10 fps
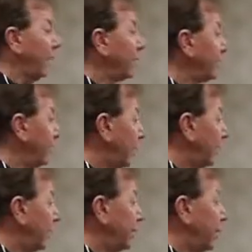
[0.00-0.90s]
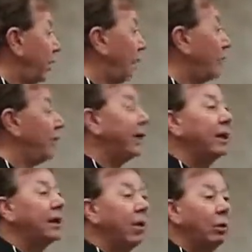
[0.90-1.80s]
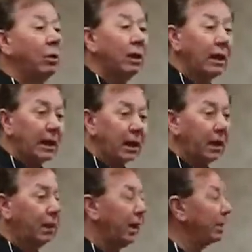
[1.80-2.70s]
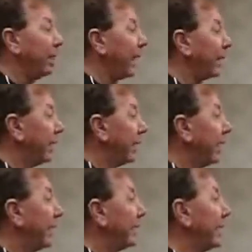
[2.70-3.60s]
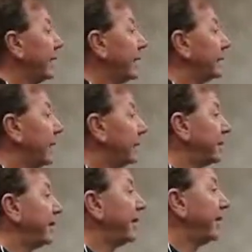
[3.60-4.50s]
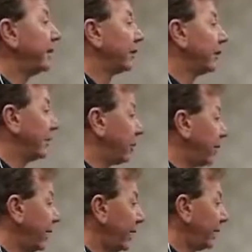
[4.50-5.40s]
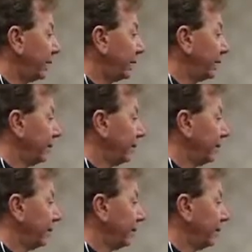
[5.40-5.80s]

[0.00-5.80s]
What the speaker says: And you know what they know? They know little about anything except the field that they're in.